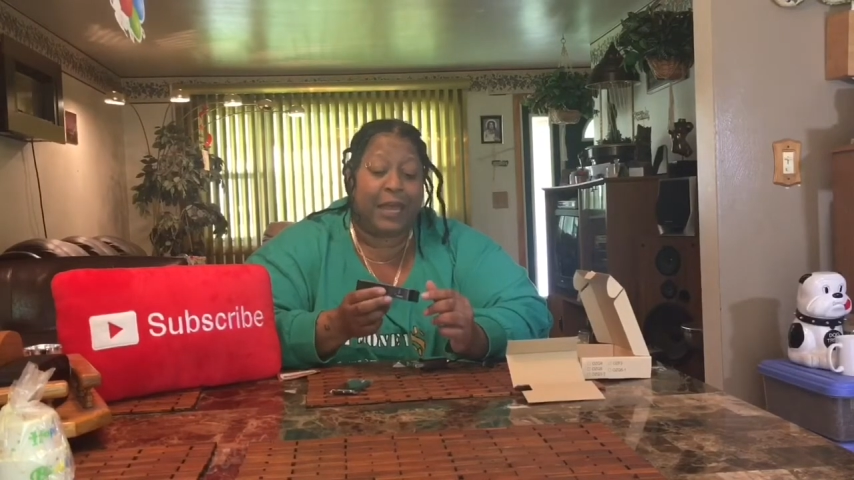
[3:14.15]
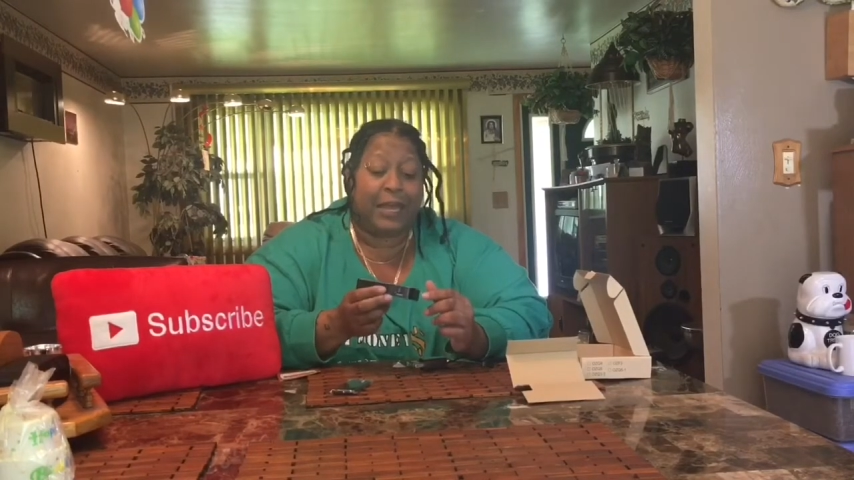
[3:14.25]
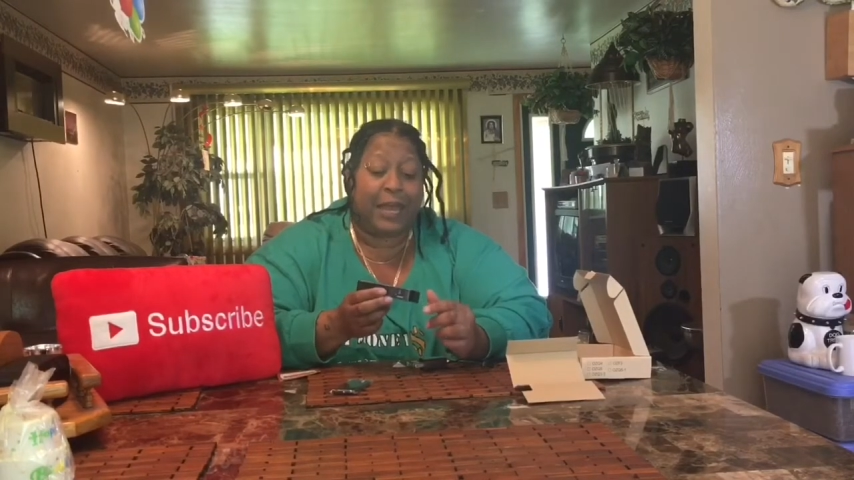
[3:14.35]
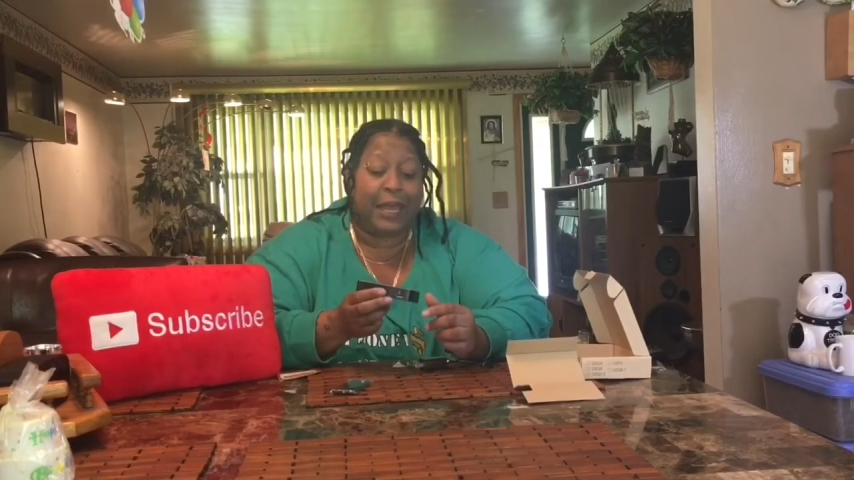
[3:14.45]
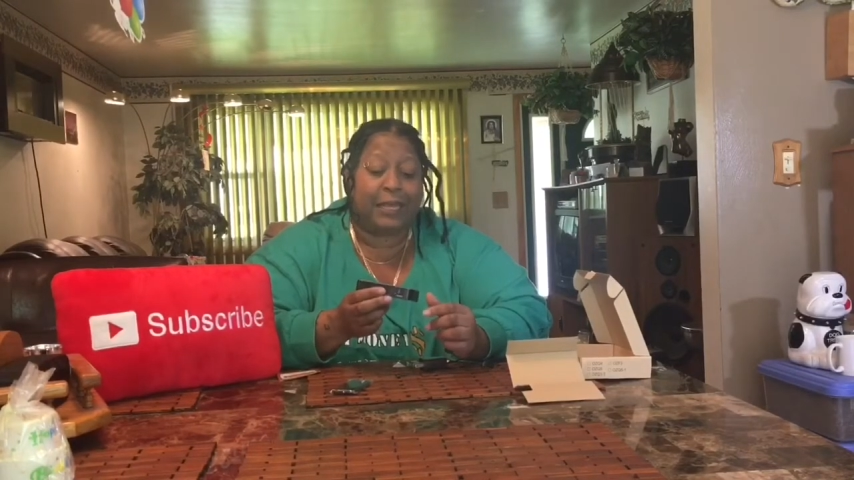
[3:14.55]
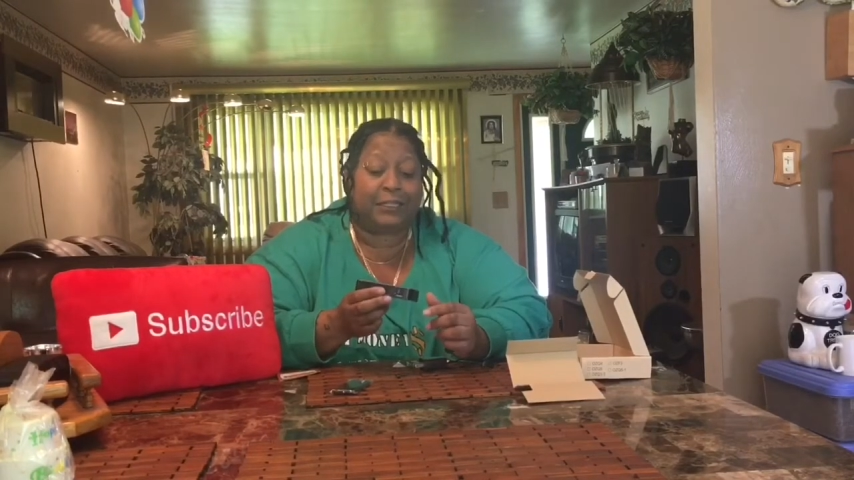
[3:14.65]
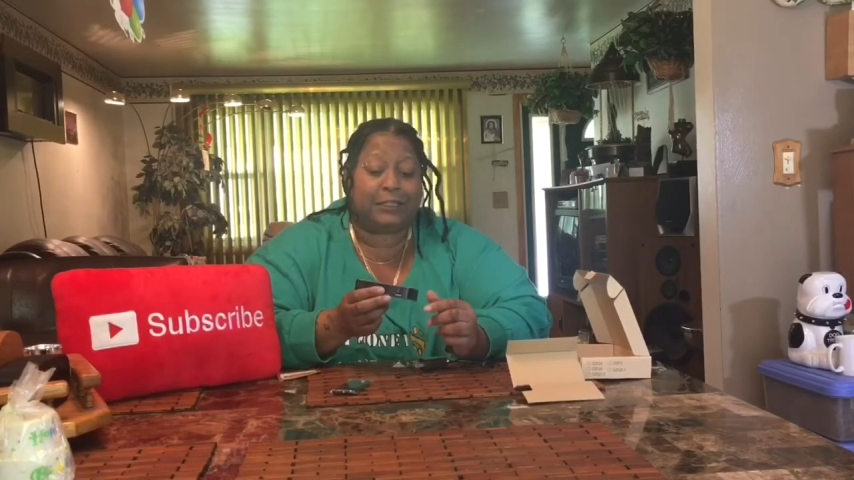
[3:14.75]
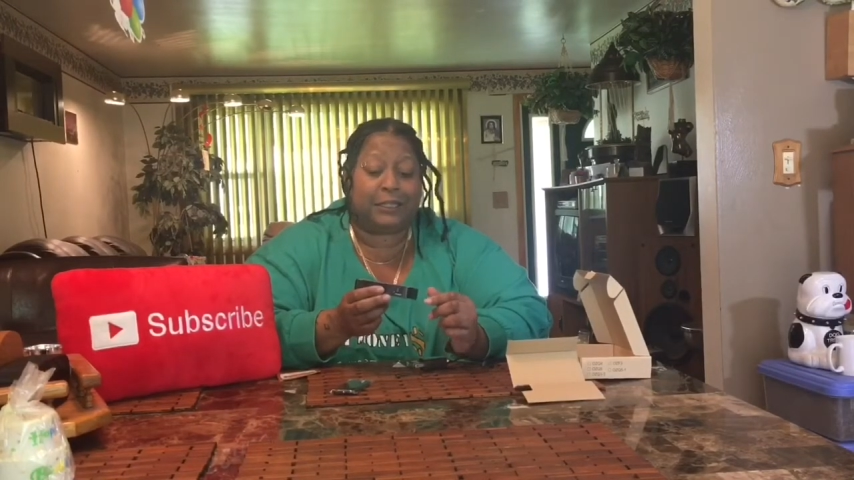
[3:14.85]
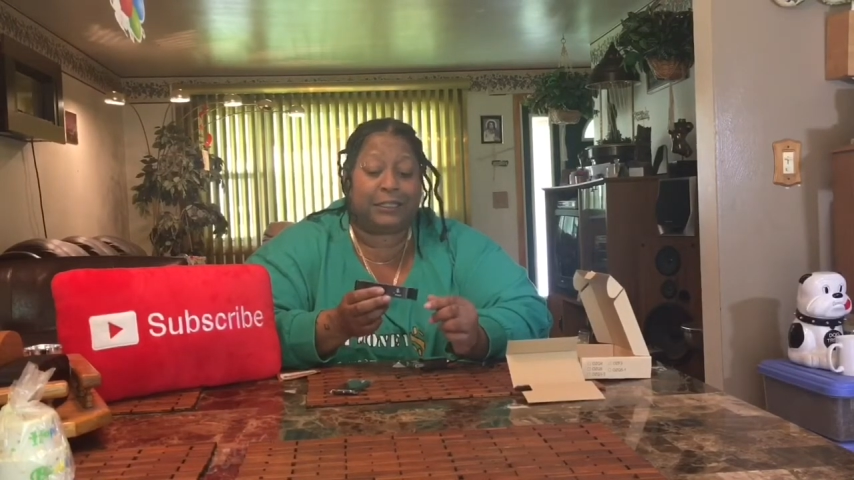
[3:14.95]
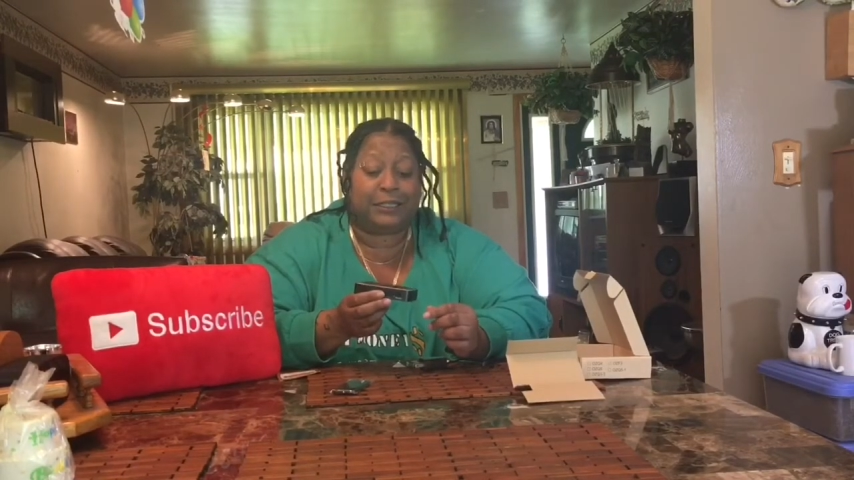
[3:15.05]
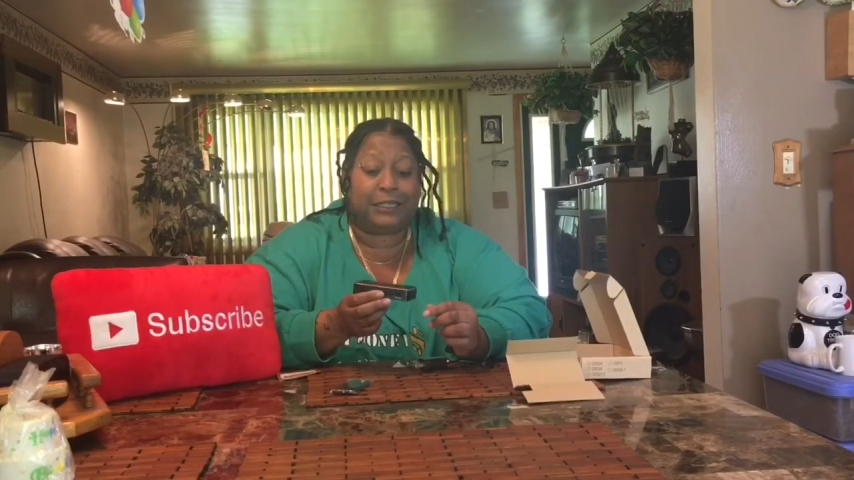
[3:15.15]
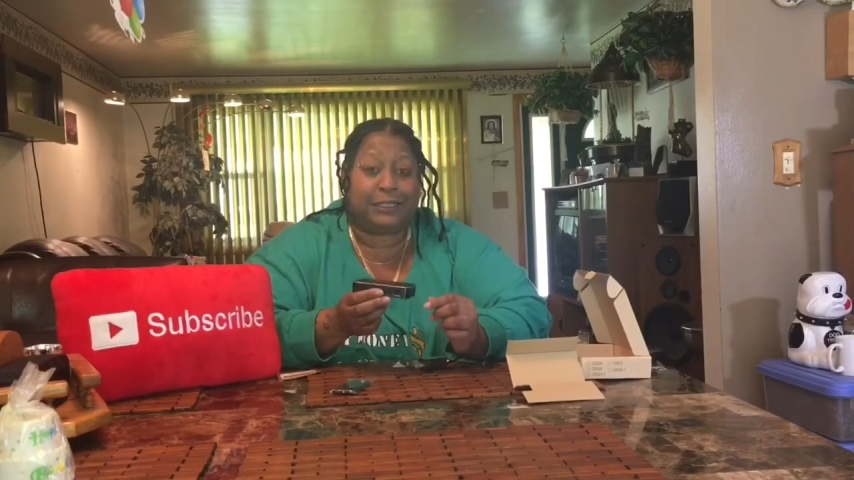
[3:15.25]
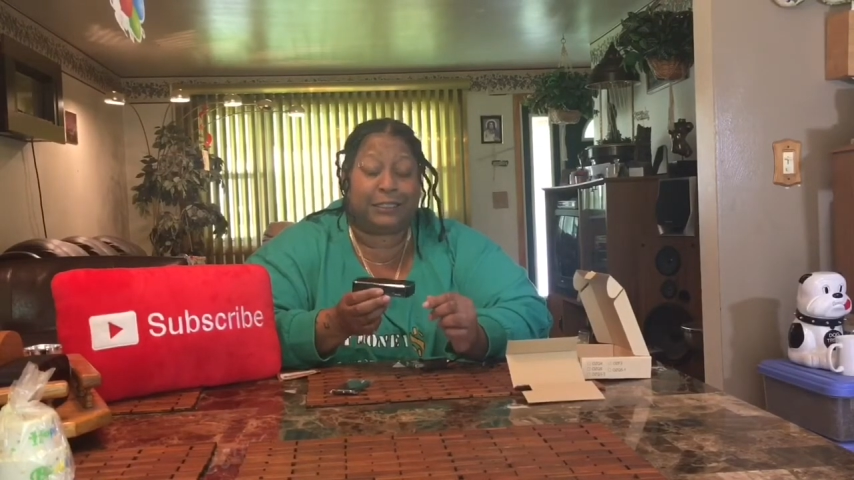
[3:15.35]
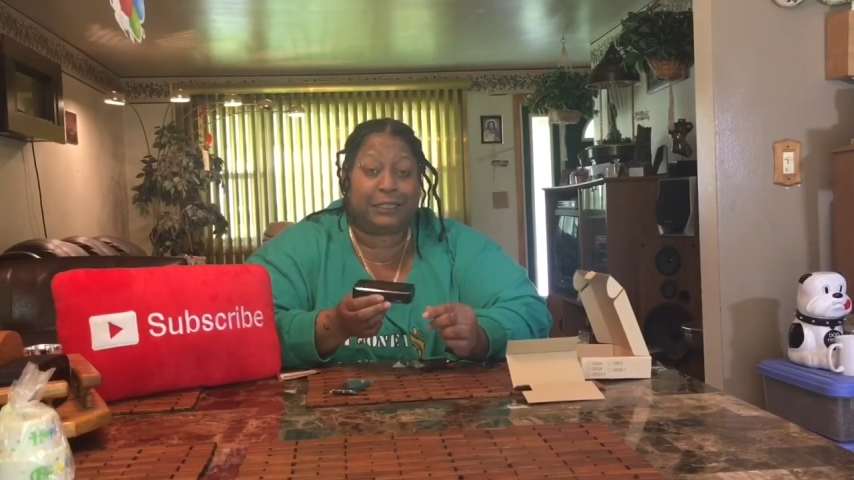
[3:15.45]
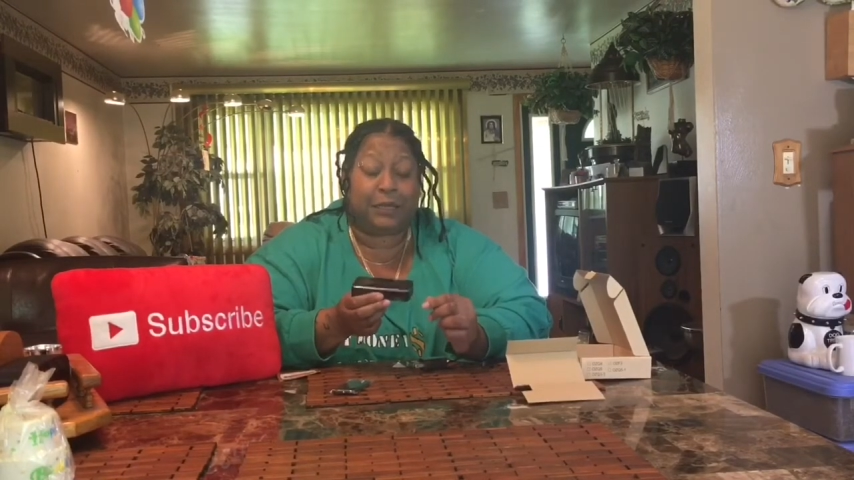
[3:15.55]

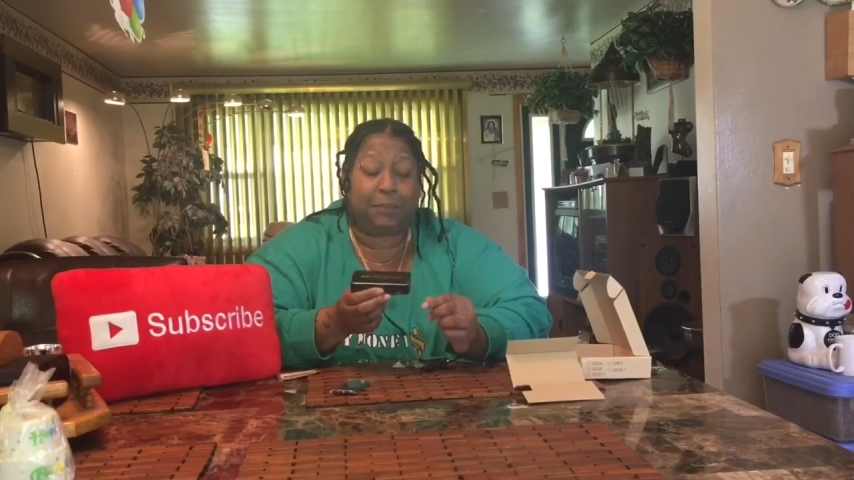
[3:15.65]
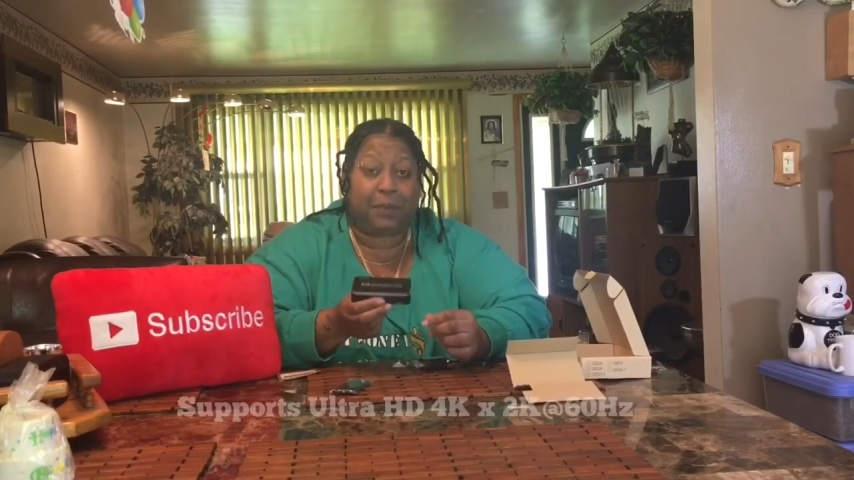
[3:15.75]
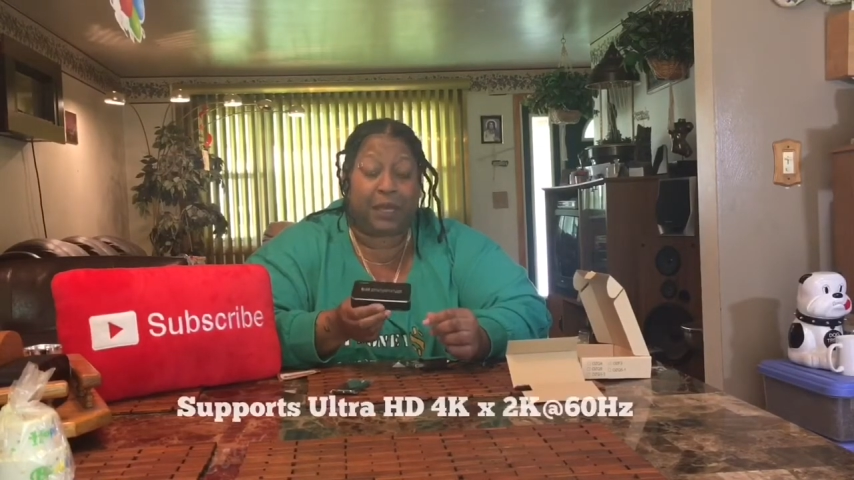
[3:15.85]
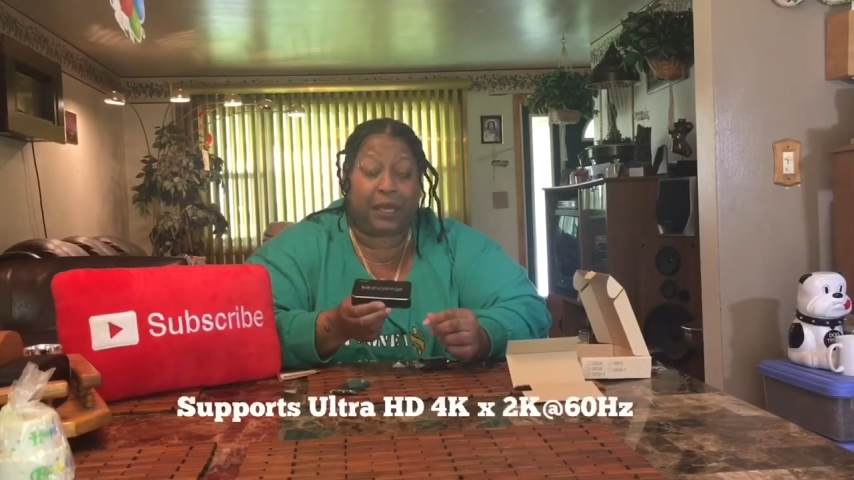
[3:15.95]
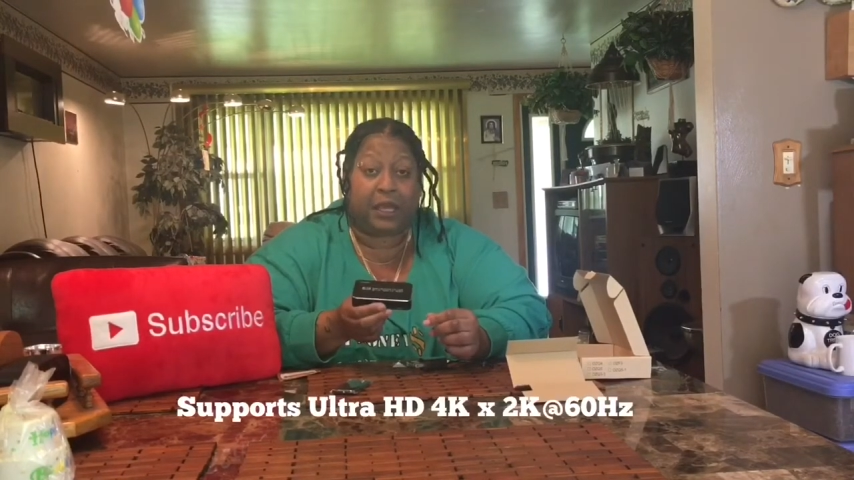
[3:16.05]
HDCP.